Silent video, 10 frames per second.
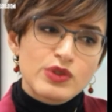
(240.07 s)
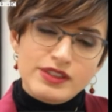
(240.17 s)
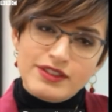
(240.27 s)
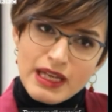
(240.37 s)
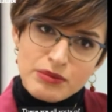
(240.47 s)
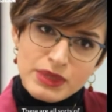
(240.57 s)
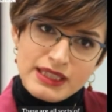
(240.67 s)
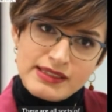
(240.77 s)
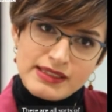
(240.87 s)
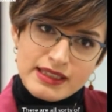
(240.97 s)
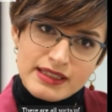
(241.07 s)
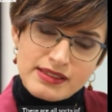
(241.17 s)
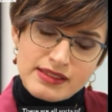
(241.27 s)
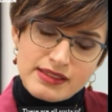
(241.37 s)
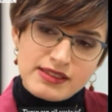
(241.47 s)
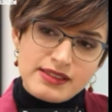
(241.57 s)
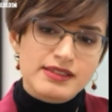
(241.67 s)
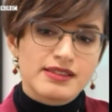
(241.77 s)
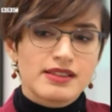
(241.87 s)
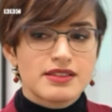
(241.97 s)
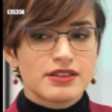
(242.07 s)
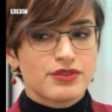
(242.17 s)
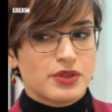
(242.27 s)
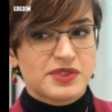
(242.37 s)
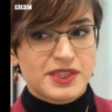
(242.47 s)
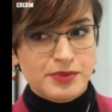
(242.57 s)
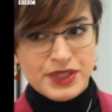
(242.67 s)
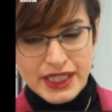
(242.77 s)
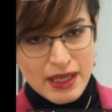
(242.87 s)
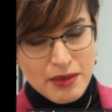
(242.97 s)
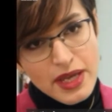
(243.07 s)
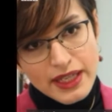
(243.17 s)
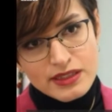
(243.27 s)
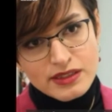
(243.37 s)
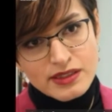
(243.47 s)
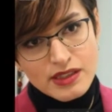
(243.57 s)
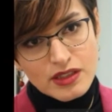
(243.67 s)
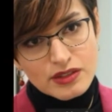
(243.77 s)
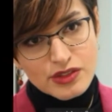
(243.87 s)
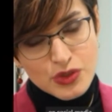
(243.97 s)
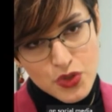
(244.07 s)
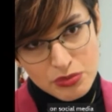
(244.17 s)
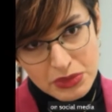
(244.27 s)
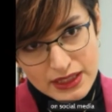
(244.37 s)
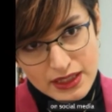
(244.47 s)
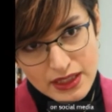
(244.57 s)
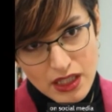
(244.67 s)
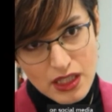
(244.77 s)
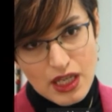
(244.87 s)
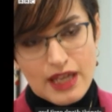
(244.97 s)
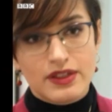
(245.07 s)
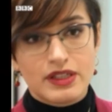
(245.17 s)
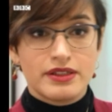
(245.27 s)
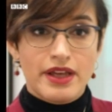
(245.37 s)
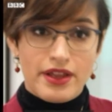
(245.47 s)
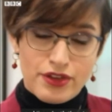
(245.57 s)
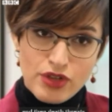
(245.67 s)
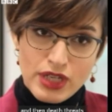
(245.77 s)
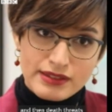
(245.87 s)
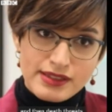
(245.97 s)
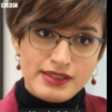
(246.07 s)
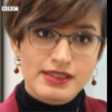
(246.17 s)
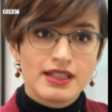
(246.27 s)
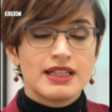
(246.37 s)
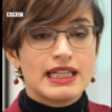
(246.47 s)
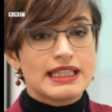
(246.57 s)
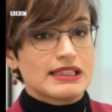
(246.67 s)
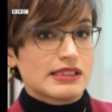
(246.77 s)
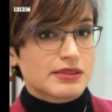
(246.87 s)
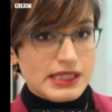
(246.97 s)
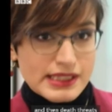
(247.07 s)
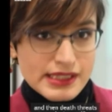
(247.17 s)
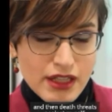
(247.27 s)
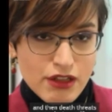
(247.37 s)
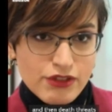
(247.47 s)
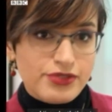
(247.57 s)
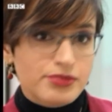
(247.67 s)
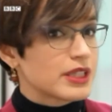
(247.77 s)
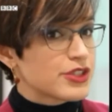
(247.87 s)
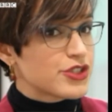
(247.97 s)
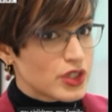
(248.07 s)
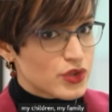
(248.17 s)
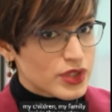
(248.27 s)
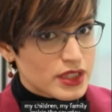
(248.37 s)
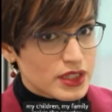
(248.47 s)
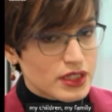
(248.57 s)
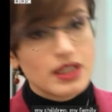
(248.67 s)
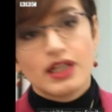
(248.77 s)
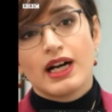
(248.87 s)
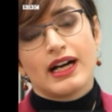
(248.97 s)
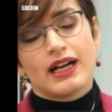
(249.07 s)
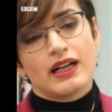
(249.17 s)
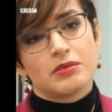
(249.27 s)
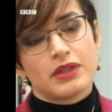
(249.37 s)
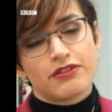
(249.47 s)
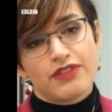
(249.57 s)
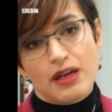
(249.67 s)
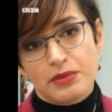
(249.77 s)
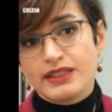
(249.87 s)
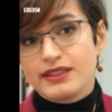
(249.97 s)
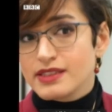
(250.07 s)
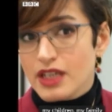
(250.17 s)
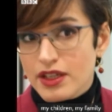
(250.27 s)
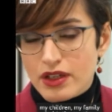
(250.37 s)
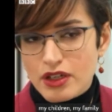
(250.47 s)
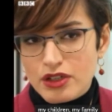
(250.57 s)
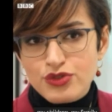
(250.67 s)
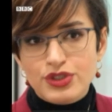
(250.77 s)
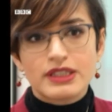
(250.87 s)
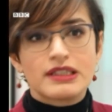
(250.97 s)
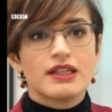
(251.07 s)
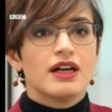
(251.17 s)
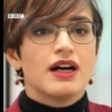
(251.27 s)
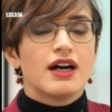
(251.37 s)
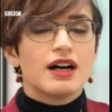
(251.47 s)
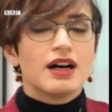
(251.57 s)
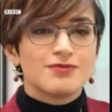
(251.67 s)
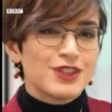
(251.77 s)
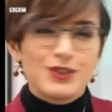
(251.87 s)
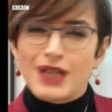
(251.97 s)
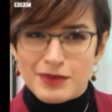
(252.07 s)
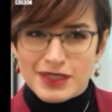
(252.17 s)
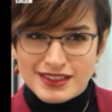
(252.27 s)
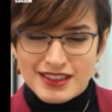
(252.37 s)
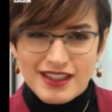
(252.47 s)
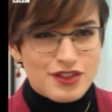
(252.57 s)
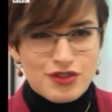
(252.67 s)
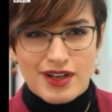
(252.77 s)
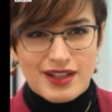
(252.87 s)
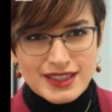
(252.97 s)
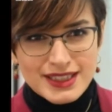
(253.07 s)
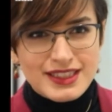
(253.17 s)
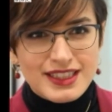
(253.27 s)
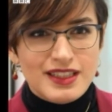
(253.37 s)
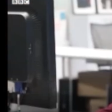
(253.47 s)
sorts of campaigns against us, starting from smear campaigns on social media and then death threats against myself, my children, my family inside the country, you name it, they try it.